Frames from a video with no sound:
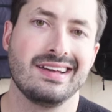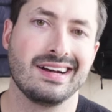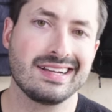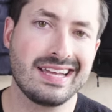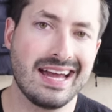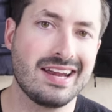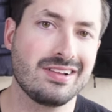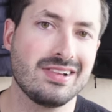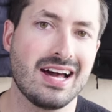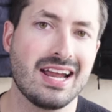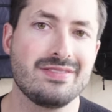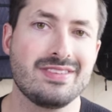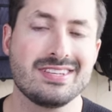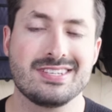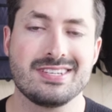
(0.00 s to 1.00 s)
Again, a lot
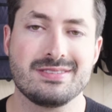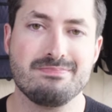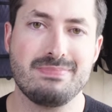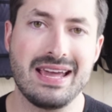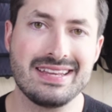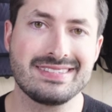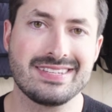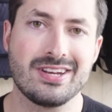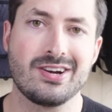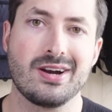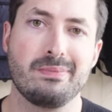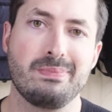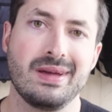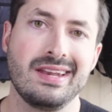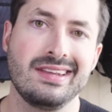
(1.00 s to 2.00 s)
of this is based on our
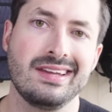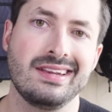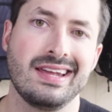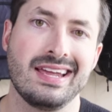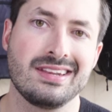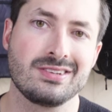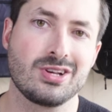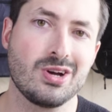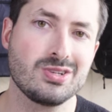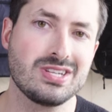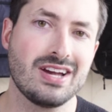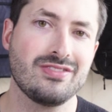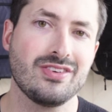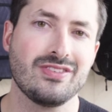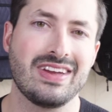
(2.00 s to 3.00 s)
opinion and goes
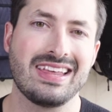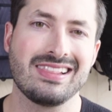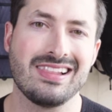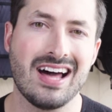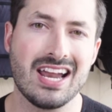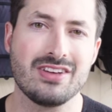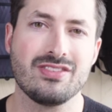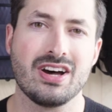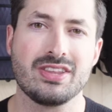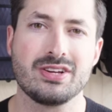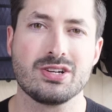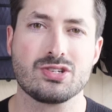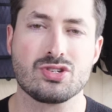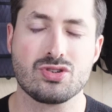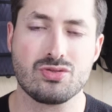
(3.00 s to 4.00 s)
off of a lot of
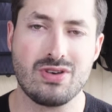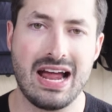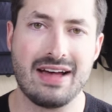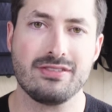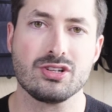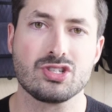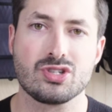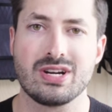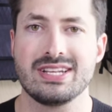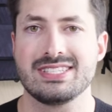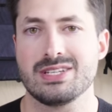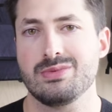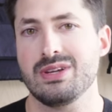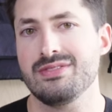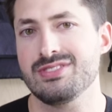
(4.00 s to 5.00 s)
other travel trends
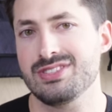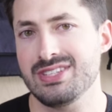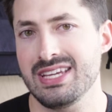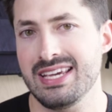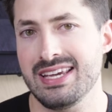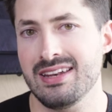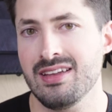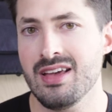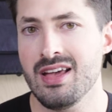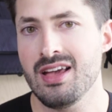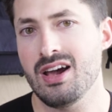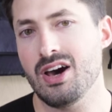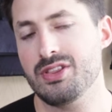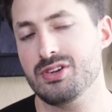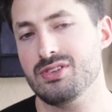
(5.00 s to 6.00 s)
that we've seen,
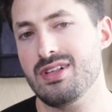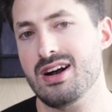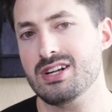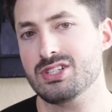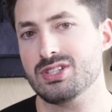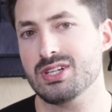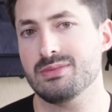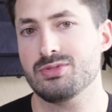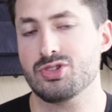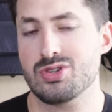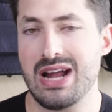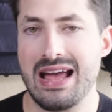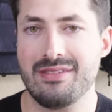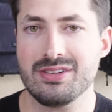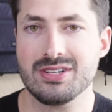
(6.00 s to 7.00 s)
other long-term
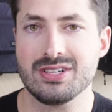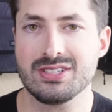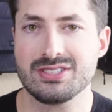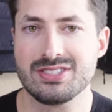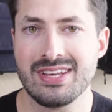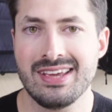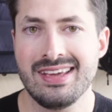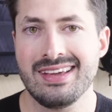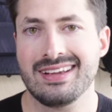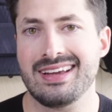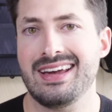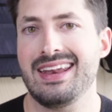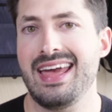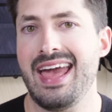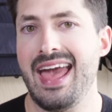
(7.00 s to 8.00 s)
travelers
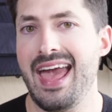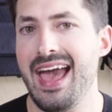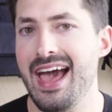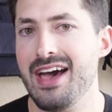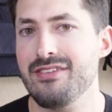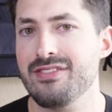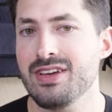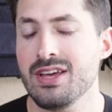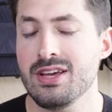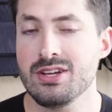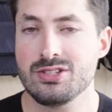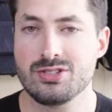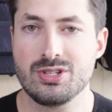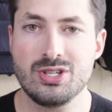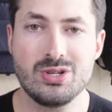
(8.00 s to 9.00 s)
kind of have.
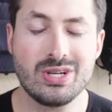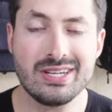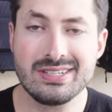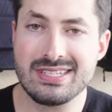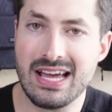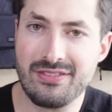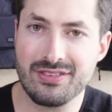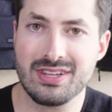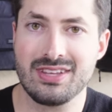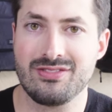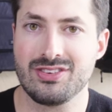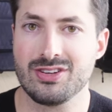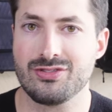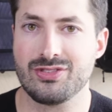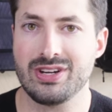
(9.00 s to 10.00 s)
So you can definitely
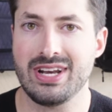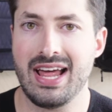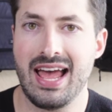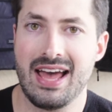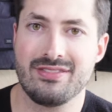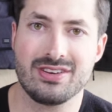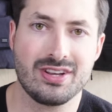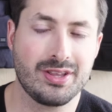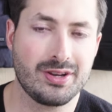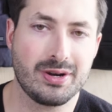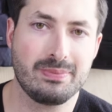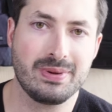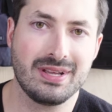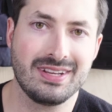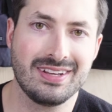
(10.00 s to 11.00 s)
feel free to have another
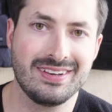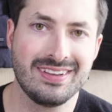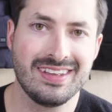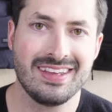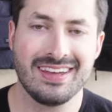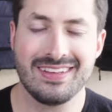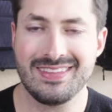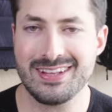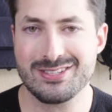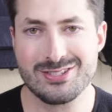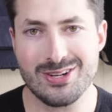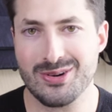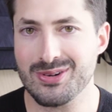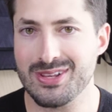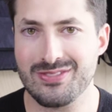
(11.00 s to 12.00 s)
opinion, and that's
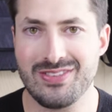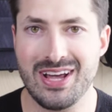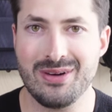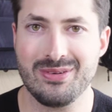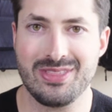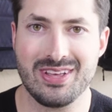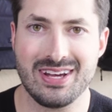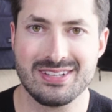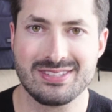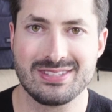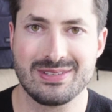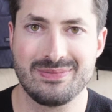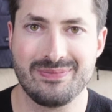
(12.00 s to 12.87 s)
totally fine with us.